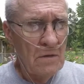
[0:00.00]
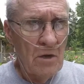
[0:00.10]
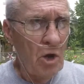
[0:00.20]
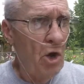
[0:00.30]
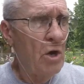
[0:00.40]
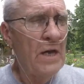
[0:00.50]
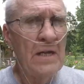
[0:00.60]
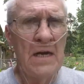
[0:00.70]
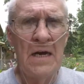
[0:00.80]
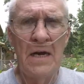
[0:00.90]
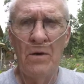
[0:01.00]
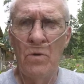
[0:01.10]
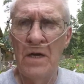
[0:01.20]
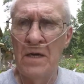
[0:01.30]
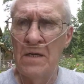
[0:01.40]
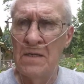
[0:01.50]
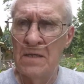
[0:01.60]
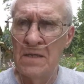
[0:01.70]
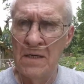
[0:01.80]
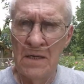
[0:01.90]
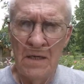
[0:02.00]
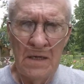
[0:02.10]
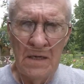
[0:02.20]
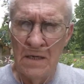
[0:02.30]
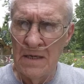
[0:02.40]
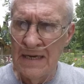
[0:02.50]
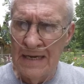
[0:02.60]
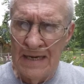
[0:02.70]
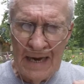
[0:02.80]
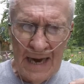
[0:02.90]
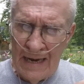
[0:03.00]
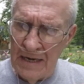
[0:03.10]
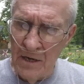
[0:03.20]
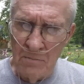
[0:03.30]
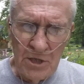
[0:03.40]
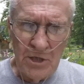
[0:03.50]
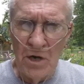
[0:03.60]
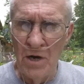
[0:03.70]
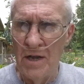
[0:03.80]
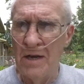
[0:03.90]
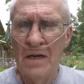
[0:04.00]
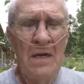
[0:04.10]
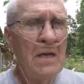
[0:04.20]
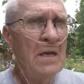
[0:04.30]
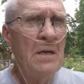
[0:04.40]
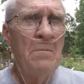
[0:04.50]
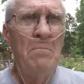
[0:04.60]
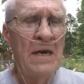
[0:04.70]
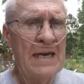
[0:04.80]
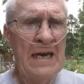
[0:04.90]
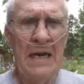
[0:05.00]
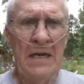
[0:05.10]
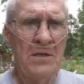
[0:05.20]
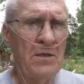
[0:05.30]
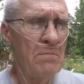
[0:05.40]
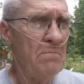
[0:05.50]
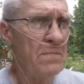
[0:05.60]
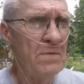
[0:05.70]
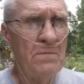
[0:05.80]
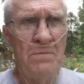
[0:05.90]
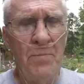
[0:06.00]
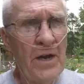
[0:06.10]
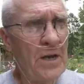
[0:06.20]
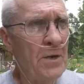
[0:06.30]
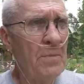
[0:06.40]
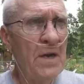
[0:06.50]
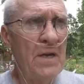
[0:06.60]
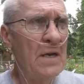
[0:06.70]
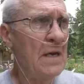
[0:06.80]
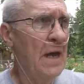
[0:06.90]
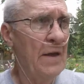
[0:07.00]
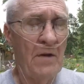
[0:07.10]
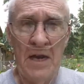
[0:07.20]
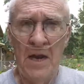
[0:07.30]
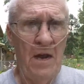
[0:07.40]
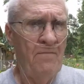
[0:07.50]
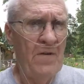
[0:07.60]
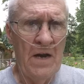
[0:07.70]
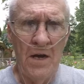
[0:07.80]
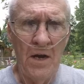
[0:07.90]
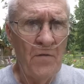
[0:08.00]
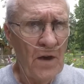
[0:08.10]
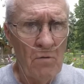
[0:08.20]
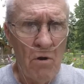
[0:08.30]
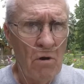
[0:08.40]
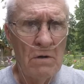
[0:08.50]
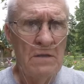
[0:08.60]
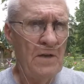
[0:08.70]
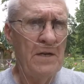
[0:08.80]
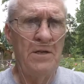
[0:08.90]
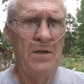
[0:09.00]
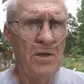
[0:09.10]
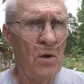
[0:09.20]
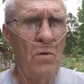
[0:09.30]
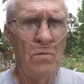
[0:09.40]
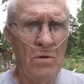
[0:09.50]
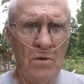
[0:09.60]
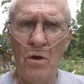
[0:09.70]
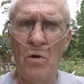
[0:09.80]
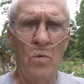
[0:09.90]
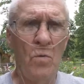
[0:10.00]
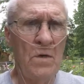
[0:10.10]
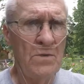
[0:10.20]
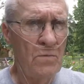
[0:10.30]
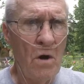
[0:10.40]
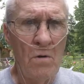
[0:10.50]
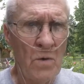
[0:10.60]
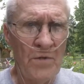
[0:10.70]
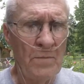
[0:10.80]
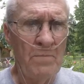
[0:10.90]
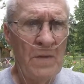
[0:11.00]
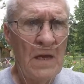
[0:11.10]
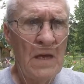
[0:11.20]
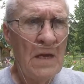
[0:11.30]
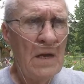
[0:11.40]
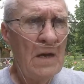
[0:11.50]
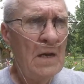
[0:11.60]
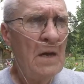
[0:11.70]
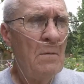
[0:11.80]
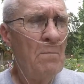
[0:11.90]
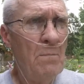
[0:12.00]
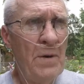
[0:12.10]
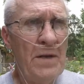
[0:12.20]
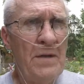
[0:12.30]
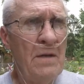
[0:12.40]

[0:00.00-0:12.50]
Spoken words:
clogging the highways, can't get them started. Mechanics are bringing them in and cannot find anything wrong. They don't know what's wrong with them. But